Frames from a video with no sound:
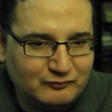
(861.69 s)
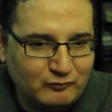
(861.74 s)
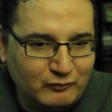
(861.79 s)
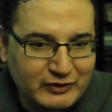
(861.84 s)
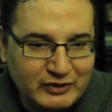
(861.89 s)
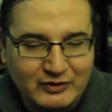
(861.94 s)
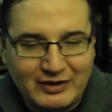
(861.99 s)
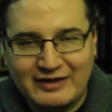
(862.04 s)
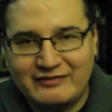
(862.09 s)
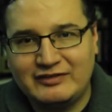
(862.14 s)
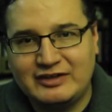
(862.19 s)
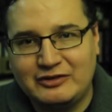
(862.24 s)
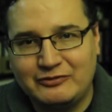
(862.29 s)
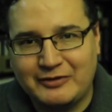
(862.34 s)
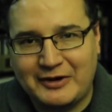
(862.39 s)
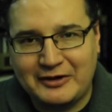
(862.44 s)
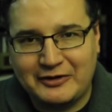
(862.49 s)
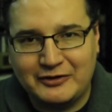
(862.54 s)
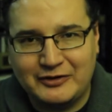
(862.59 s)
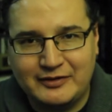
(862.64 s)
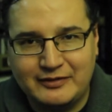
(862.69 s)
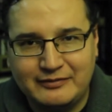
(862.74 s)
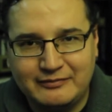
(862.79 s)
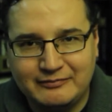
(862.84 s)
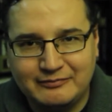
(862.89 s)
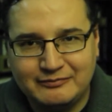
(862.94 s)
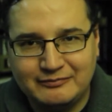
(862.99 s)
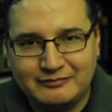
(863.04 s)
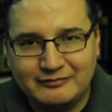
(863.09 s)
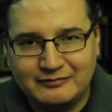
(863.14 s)
we don't have any record
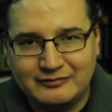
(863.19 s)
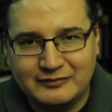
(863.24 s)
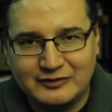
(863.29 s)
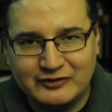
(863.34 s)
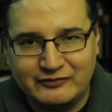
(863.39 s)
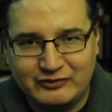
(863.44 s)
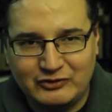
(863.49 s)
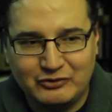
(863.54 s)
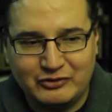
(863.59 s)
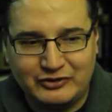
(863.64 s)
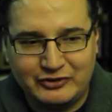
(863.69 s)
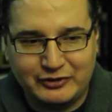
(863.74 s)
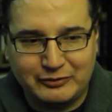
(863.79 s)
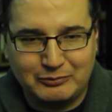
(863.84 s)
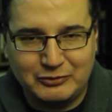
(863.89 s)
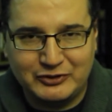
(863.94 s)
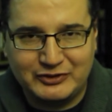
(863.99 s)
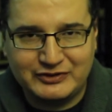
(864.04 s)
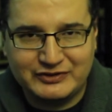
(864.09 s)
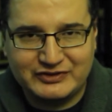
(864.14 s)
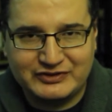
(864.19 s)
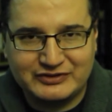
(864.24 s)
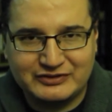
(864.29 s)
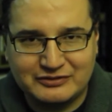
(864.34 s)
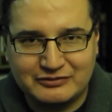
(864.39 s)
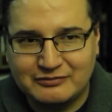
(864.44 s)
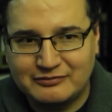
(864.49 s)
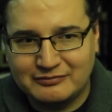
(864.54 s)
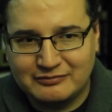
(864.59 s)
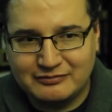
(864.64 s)
of you on your
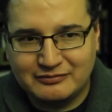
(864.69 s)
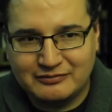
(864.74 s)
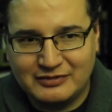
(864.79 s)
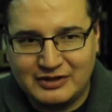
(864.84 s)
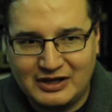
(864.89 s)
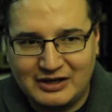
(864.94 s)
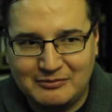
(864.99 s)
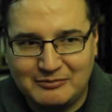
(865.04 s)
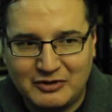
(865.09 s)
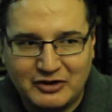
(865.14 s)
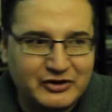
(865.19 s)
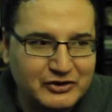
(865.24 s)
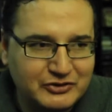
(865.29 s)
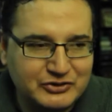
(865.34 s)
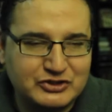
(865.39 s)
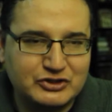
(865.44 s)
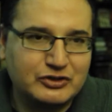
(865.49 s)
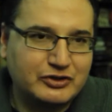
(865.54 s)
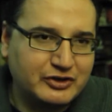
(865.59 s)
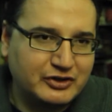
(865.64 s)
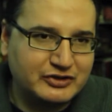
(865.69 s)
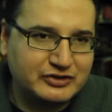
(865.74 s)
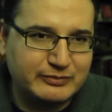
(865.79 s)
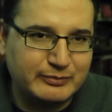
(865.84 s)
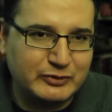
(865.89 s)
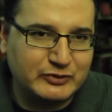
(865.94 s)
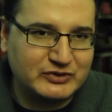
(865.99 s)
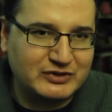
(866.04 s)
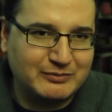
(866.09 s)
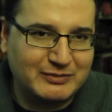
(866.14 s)
books. Are you sure you're
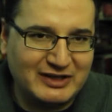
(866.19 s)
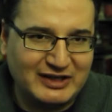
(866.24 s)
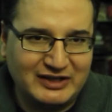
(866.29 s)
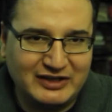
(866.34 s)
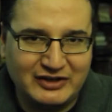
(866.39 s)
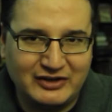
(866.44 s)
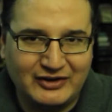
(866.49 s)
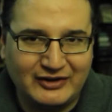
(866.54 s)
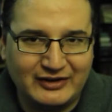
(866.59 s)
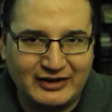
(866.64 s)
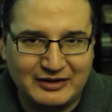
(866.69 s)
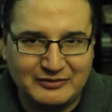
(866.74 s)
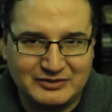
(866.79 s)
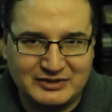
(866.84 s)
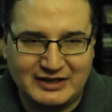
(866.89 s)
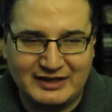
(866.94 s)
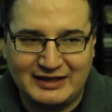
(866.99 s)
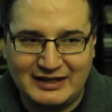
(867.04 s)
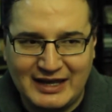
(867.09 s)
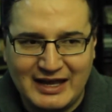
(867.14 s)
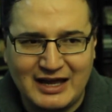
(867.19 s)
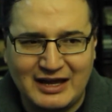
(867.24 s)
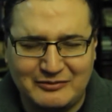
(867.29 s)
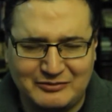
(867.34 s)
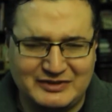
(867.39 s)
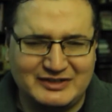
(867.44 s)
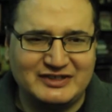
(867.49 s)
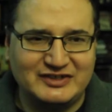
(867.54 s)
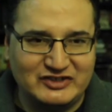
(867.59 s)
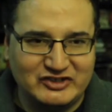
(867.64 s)
supposed to be here? And I was like, yeah, I
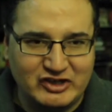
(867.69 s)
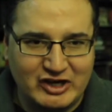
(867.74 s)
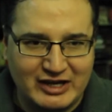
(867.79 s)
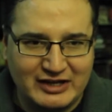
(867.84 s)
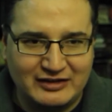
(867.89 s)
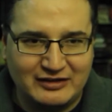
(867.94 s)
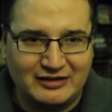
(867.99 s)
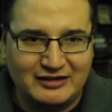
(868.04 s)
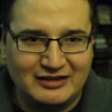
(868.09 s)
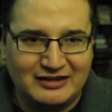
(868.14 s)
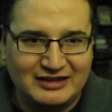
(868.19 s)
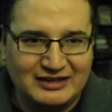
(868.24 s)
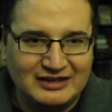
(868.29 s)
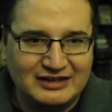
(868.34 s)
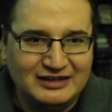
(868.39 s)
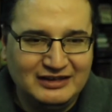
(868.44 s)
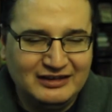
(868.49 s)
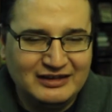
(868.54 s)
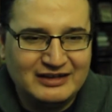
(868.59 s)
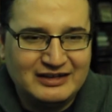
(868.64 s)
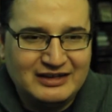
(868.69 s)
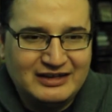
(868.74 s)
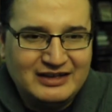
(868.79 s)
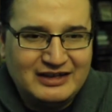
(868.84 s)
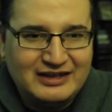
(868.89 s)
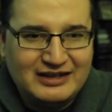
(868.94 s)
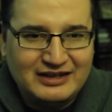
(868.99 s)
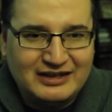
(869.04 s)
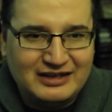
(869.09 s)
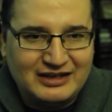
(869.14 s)
was in jail.
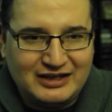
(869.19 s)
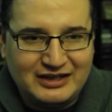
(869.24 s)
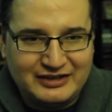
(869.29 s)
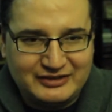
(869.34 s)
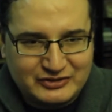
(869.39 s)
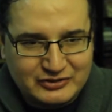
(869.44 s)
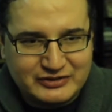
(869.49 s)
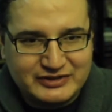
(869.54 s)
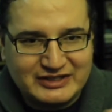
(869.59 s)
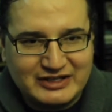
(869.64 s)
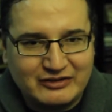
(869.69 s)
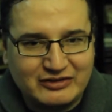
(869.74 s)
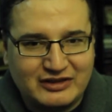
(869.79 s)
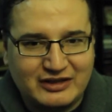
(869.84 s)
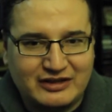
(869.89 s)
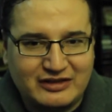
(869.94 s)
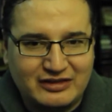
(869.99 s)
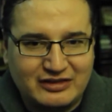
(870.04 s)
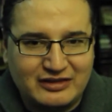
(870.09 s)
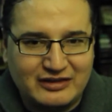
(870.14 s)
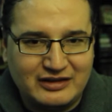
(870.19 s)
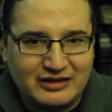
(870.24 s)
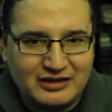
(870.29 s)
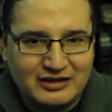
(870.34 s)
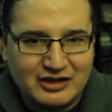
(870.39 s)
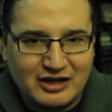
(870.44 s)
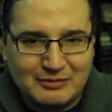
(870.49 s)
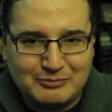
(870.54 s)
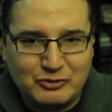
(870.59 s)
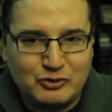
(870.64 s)
Turns out the
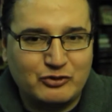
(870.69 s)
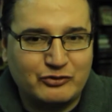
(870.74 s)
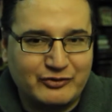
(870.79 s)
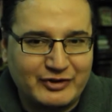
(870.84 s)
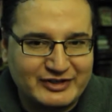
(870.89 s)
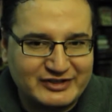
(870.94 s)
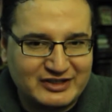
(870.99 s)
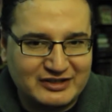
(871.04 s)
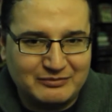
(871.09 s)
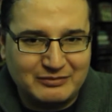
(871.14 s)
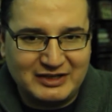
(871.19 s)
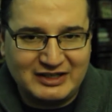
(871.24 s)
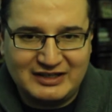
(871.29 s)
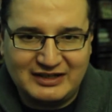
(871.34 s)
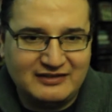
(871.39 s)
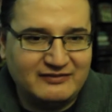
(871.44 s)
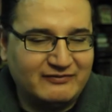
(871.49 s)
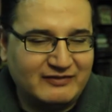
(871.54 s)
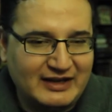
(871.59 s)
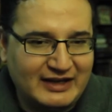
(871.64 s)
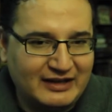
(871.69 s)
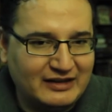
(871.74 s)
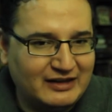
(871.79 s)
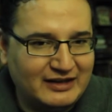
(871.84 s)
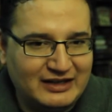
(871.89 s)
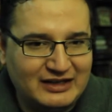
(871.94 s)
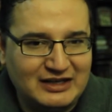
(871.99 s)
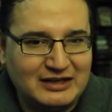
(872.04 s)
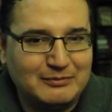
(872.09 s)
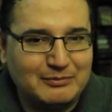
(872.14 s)
cop who arrested me didn't file
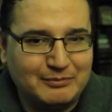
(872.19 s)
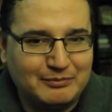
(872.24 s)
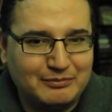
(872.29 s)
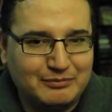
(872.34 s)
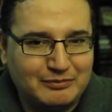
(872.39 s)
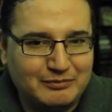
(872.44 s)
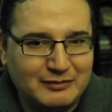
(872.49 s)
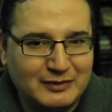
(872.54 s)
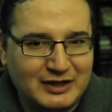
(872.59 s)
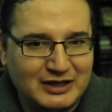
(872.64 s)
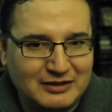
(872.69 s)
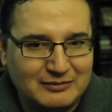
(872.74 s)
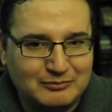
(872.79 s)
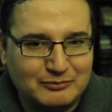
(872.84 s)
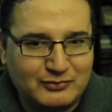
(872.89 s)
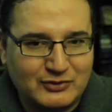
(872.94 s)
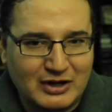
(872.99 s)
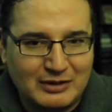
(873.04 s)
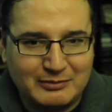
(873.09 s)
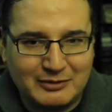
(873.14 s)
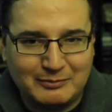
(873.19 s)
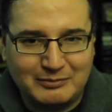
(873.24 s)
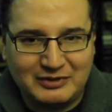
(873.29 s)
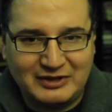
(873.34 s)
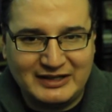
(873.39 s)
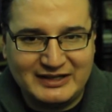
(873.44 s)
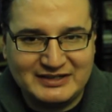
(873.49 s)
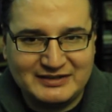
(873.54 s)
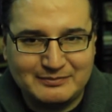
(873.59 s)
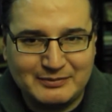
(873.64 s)
any proper
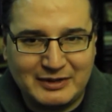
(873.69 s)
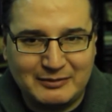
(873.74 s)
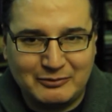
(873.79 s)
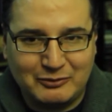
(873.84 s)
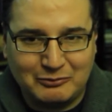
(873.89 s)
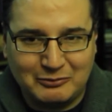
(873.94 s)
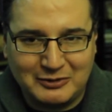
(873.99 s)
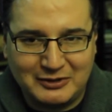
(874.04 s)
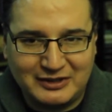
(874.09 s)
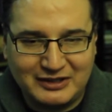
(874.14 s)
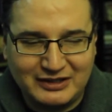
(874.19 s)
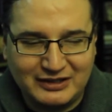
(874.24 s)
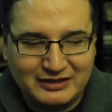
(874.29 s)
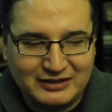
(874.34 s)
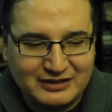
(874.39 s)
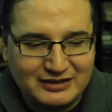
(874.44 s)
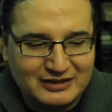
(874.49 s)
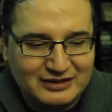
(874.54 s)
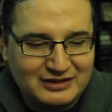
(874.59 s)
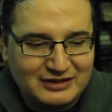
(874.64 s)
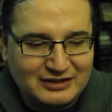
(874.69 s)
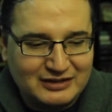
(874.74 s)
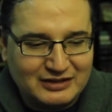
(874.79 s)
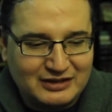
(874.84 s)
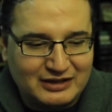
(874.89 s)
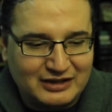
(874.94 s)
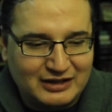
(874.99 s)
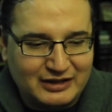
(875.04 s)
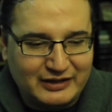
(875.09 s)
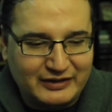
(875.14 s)
police paperwork.
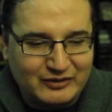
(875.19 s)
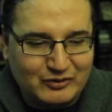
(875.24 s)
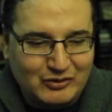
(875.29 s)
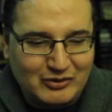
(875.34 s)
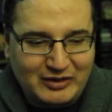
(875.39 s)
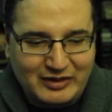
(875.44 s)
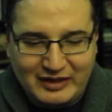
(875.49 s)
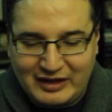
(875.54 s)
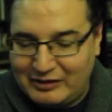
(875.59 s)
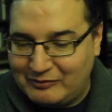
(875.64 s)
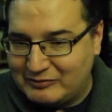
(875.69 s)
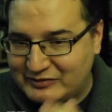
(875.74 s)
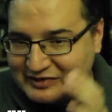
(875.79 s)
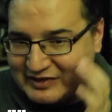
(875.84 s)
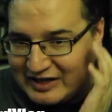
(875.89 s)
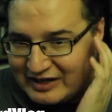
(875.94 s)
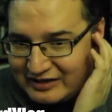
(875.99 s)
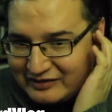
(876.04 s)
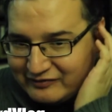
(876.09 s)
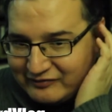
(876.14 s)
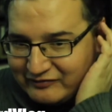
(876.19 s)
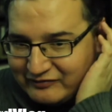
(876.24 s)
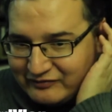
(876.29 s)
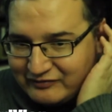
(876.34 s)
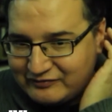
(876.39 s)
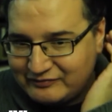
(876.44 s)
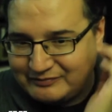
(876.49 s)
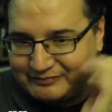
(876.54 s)
The whole thing was kind of